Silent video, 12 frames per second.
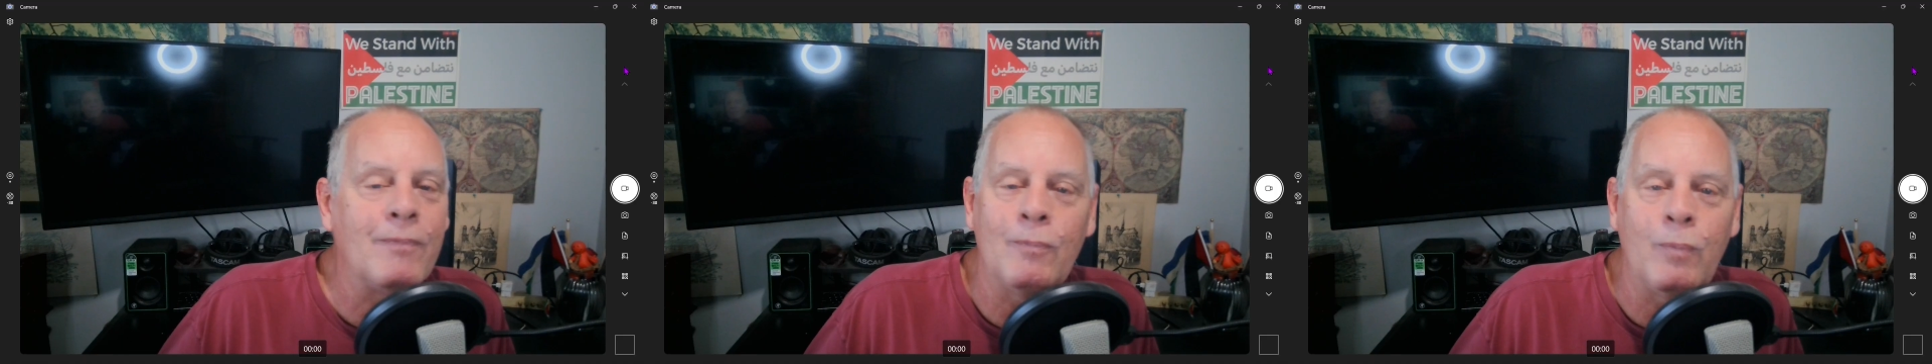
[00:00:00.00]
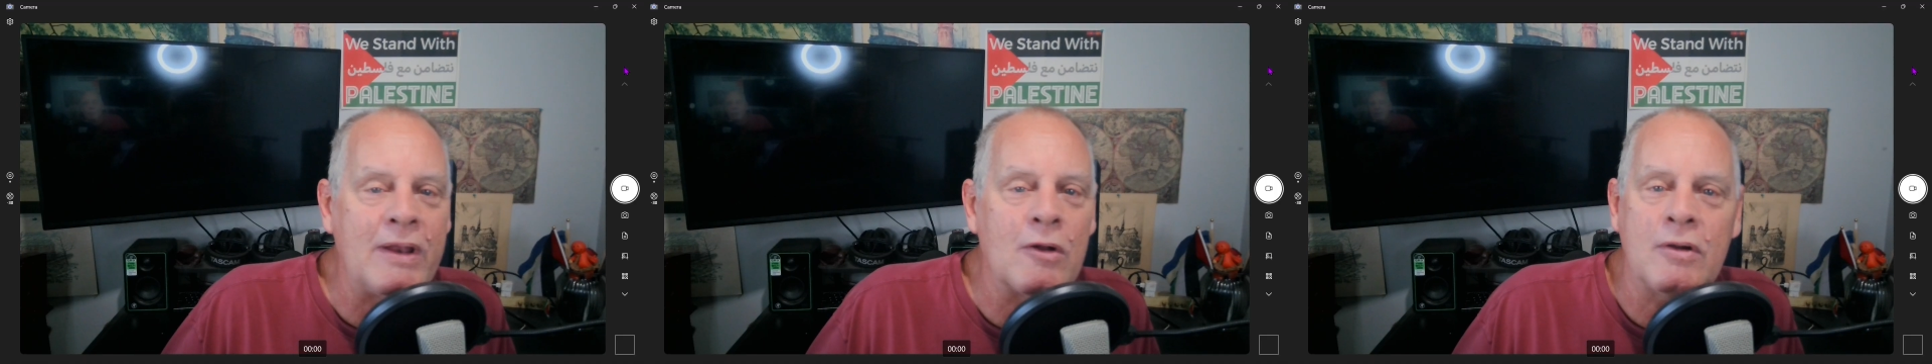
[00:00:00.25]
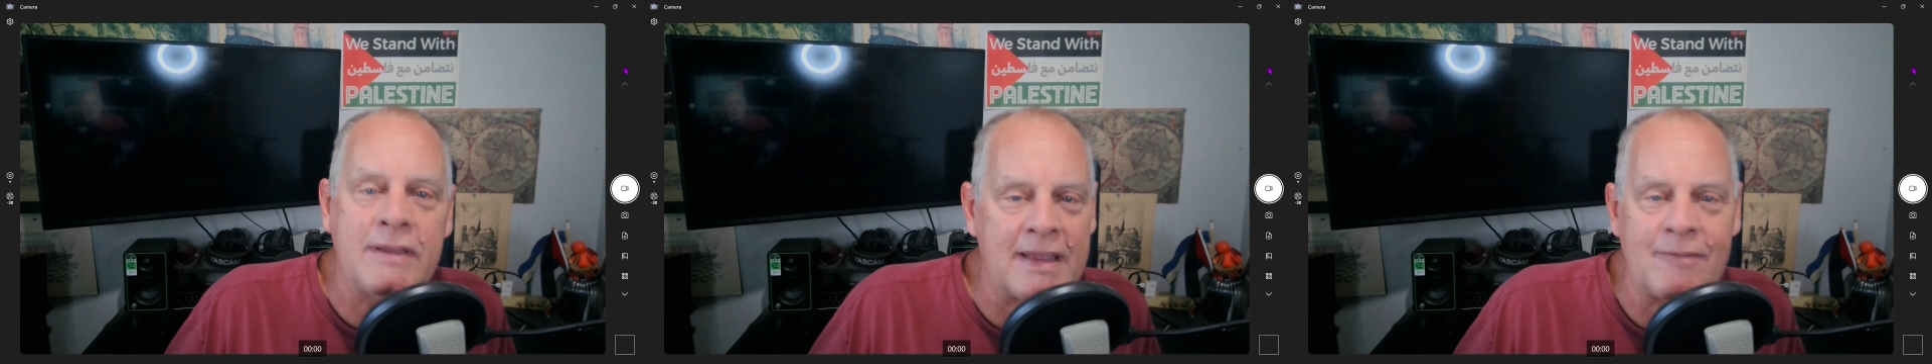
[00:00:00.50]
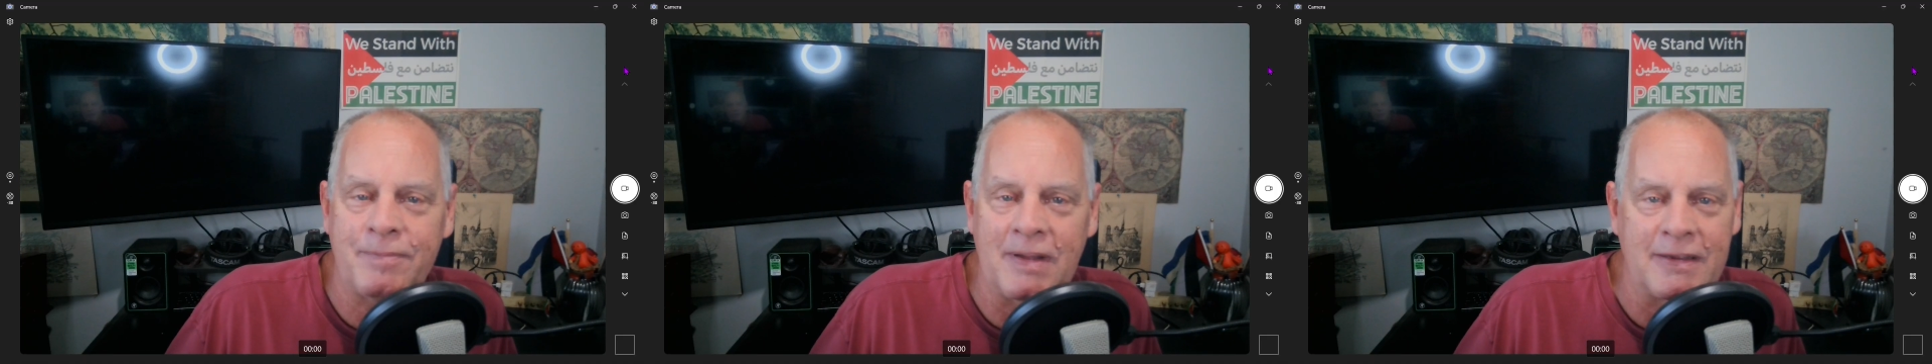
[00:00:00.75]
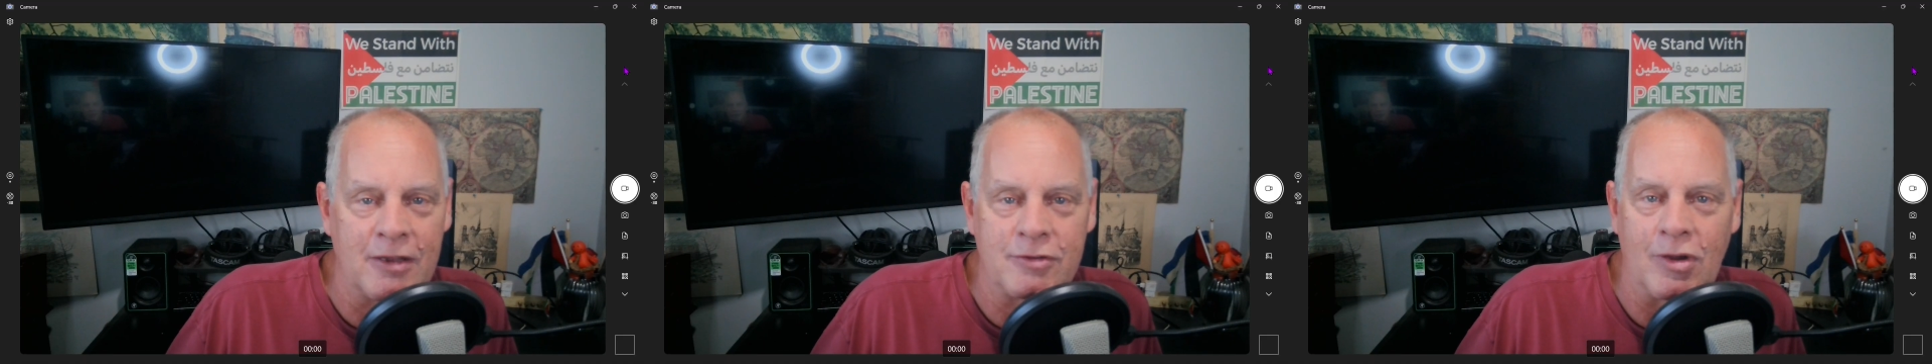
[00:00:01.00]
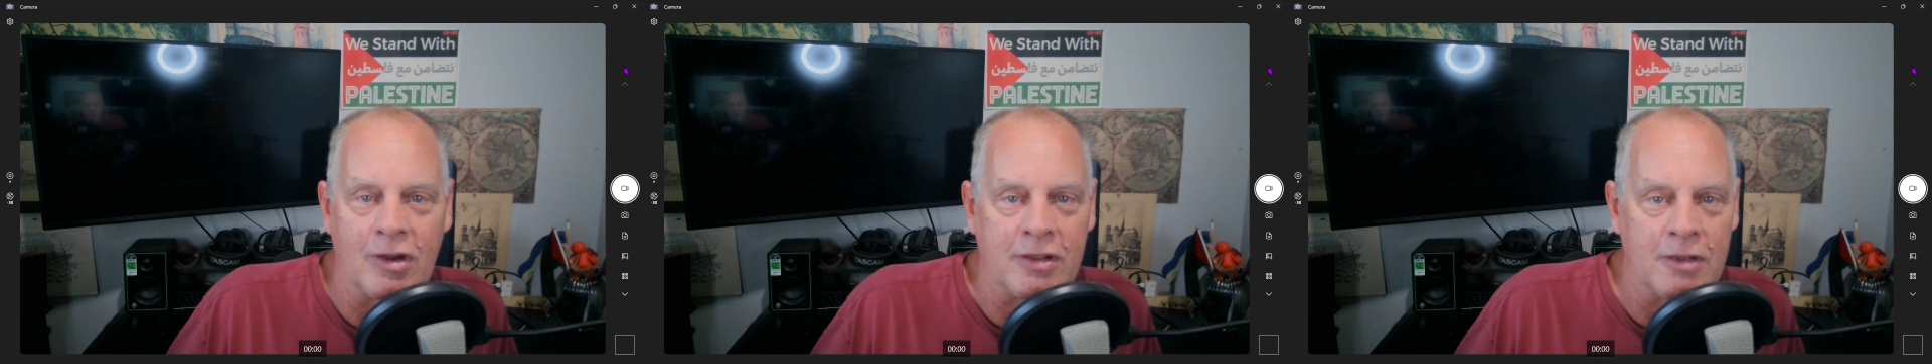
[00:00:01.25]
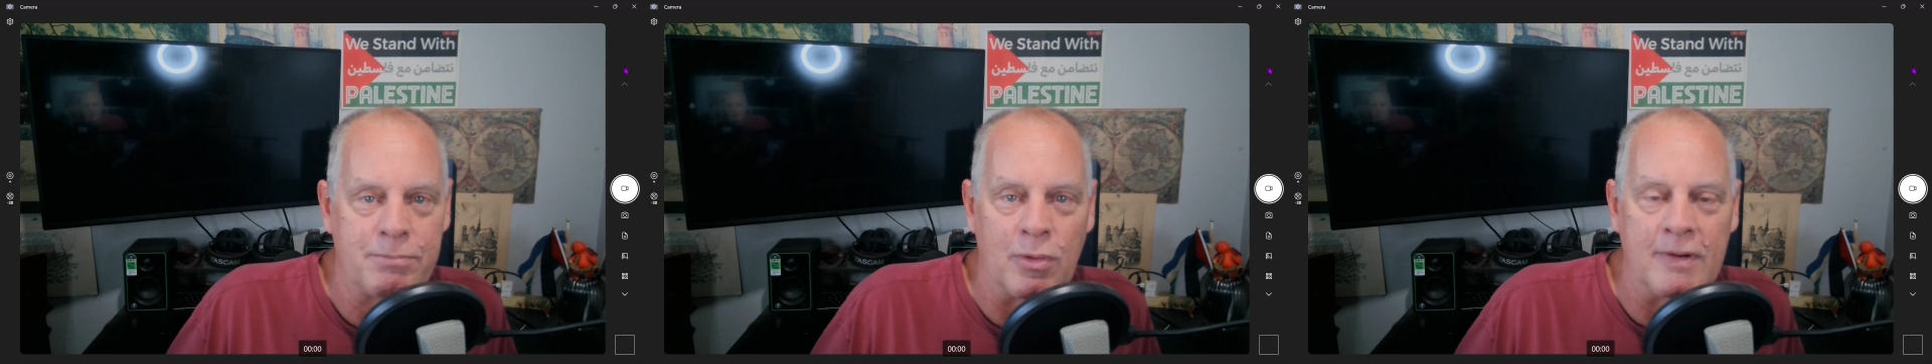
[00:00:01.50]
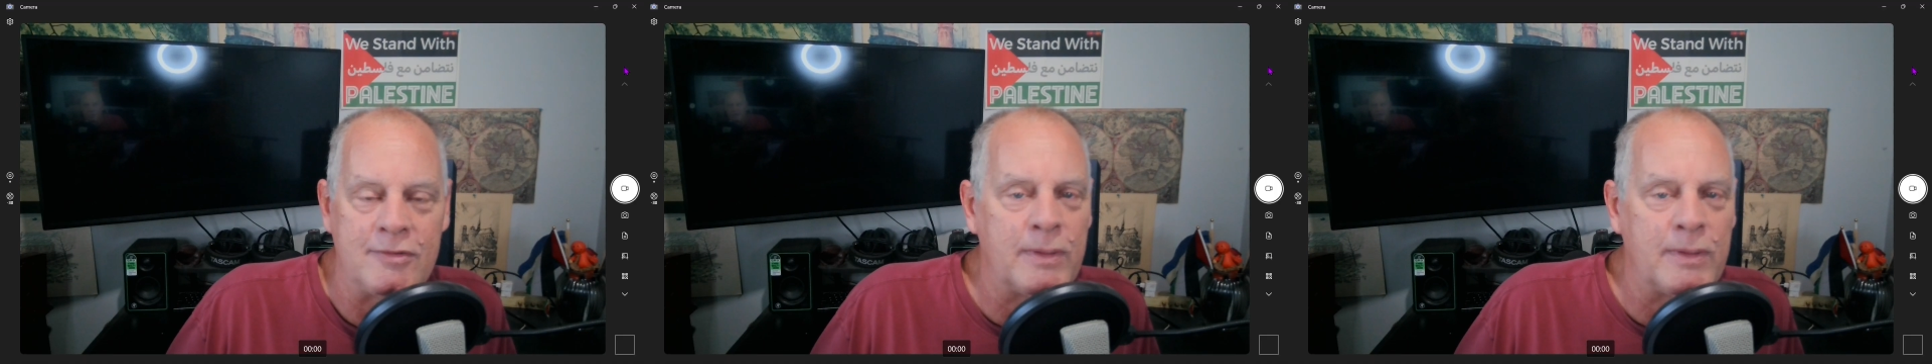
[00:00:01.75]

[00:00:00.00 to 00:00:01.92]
we don't get fucking talking points.